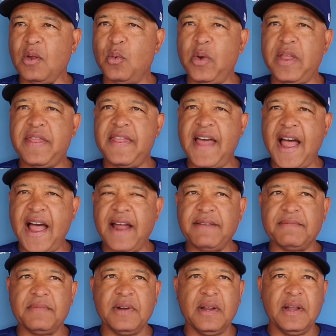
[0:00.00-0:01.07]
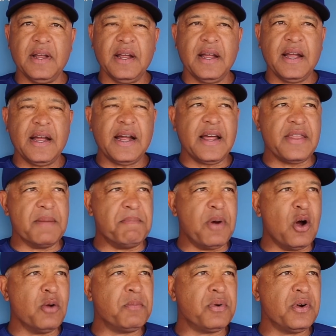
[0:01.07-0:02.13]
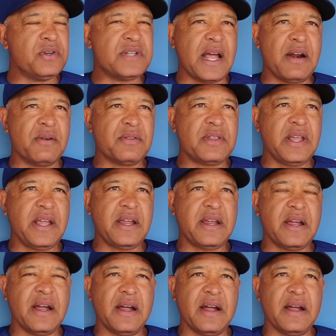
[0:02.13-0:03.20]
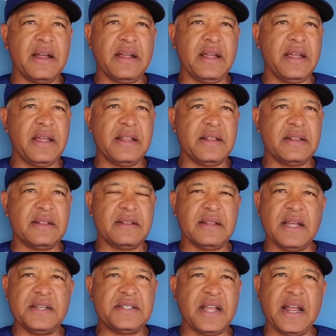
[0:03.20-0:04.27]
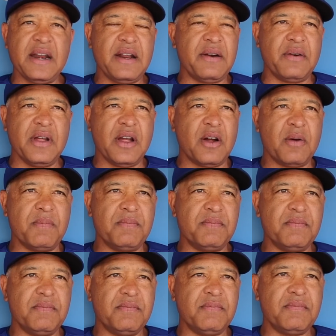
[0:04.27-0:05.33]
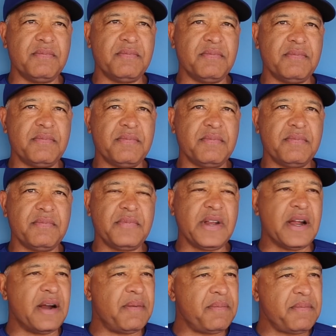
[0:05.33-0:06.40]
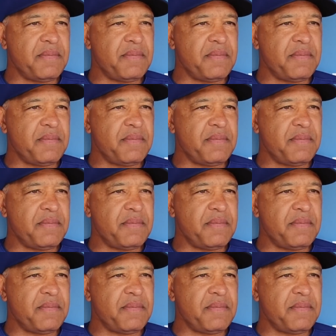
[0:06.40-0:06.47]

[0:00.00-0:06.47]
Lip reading: With that, the bone bruise, I don't think they said it'll help. Yeah.